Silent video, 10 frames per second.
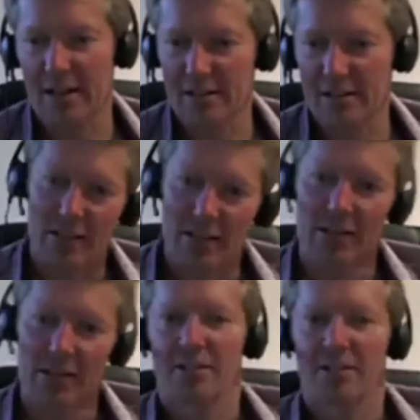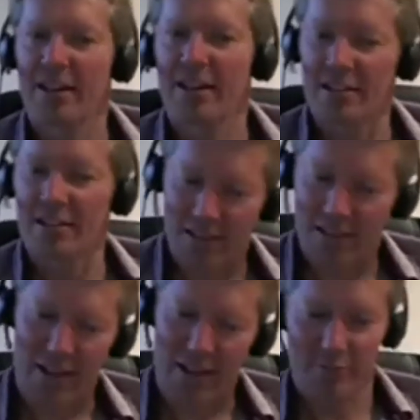And so I had a little
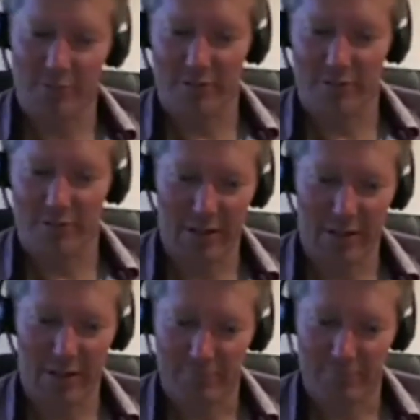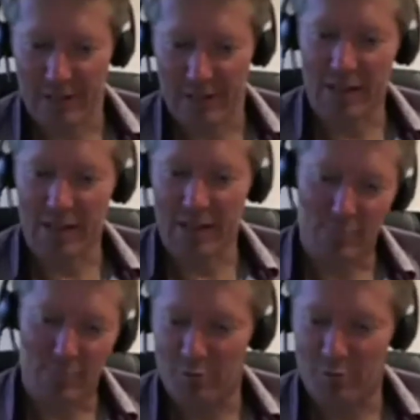kind of template
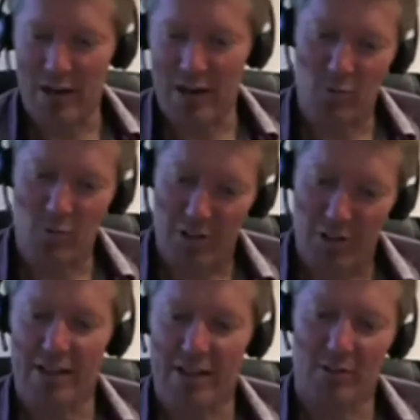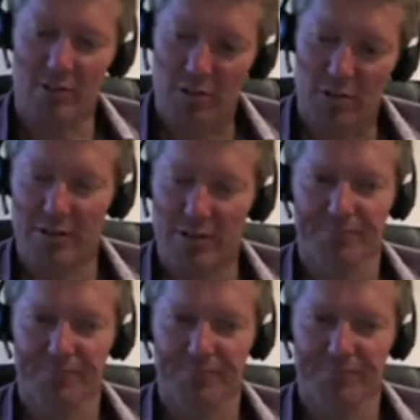model framework there to work with.